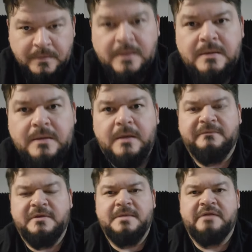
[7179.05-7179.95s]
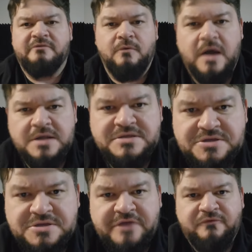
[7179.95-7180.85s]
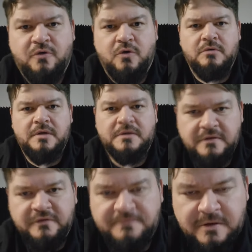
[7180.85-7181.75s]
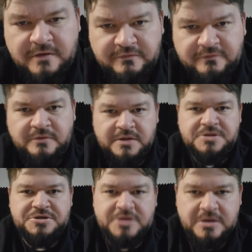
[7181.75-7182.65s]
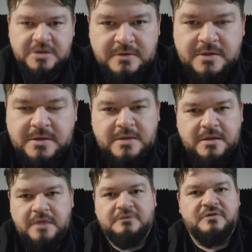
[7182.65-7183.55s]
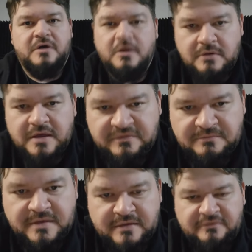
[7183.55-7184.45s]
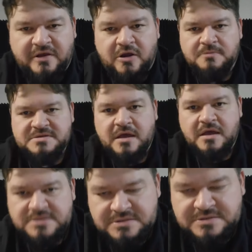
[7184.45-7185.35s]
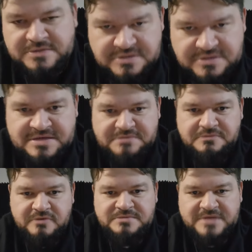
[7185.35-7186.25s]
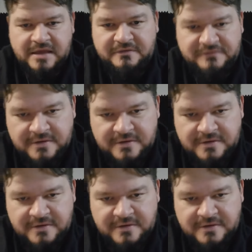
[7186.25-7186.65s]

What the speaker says: I don't know if anybody ever watched the Jeff Corwin Experience. It was a really good show. He was like a herpetologist. He was always messing with reptiles.